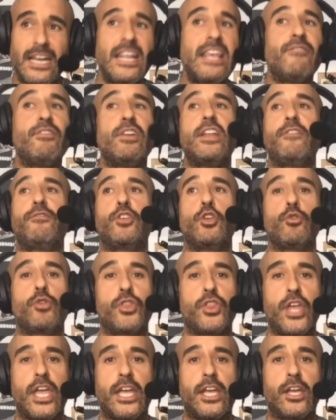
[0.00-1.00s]
And even if you
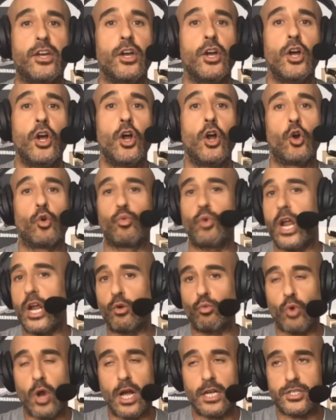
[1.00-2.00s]
think
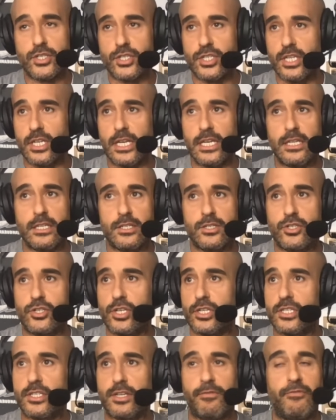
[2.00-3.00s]
ring rust is
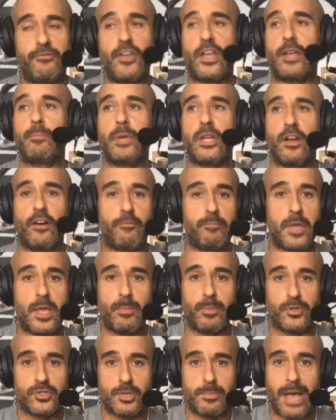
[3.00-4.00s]
just a figment of
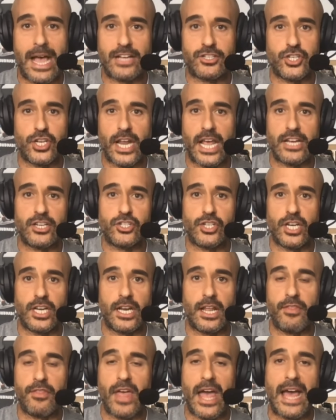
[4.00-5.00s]
people's
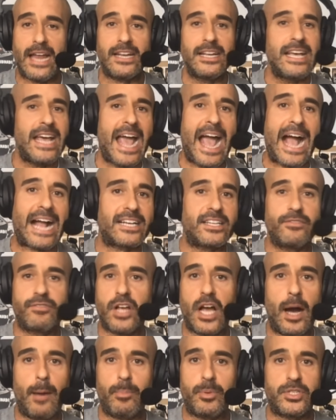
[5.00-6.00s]
imagination and that
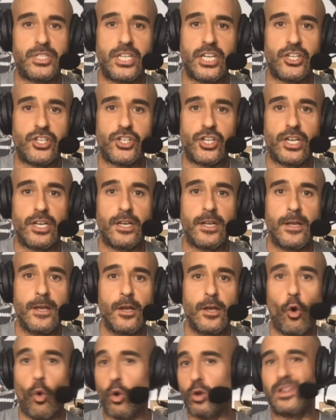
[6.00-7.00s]
active competition
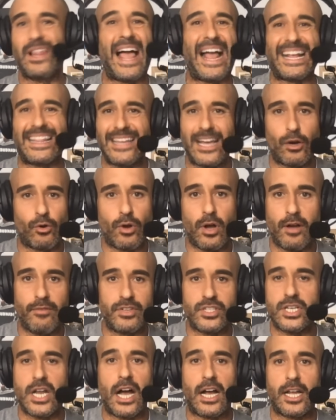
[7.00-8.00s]
or lack
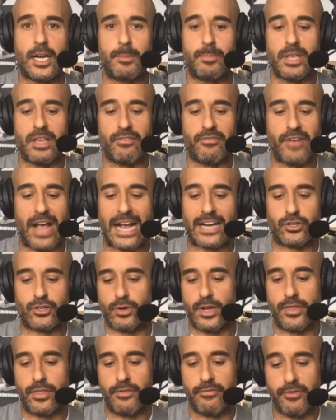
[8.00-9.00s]
thereof is not going to be a
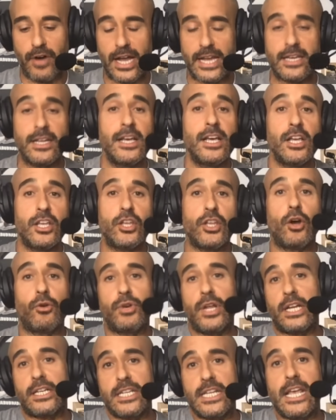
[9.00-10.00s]
factor in the fight. You
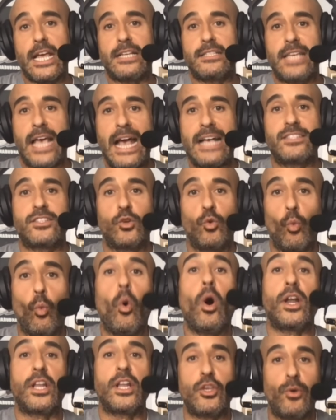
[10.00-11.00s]
know, Nick Diaz hasn't
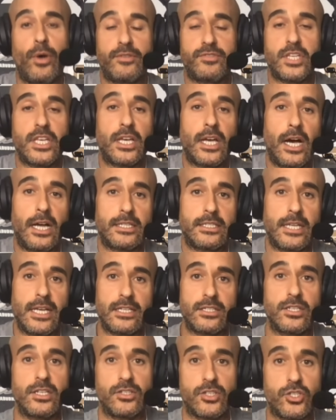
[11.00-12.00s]
won a UFC
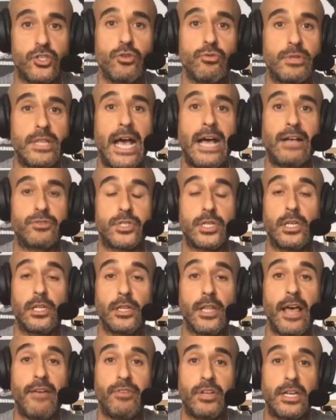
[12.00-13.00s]
contest since
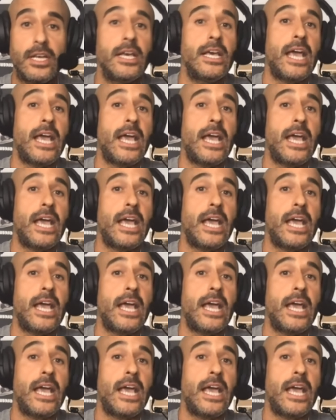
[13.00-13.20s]
2011.